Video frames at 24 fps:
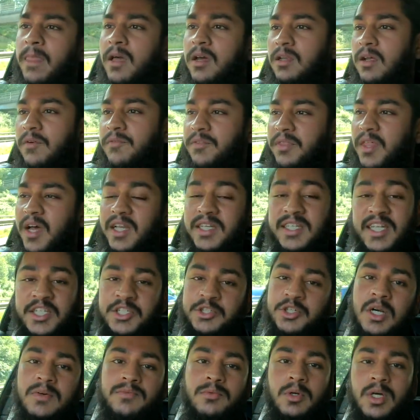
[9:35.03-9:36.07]
Nothing that a test
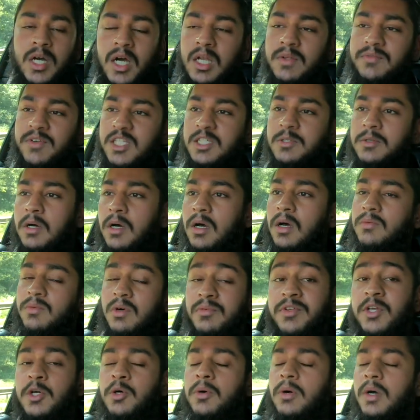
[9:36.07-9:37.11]
drive will kind of
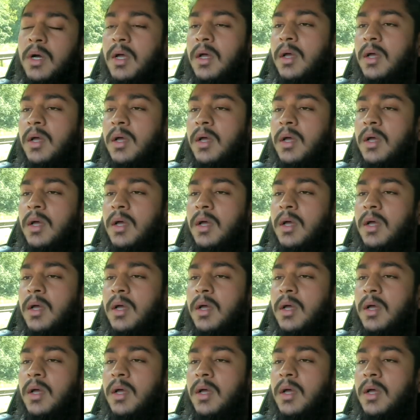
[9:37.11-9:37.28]
reveal.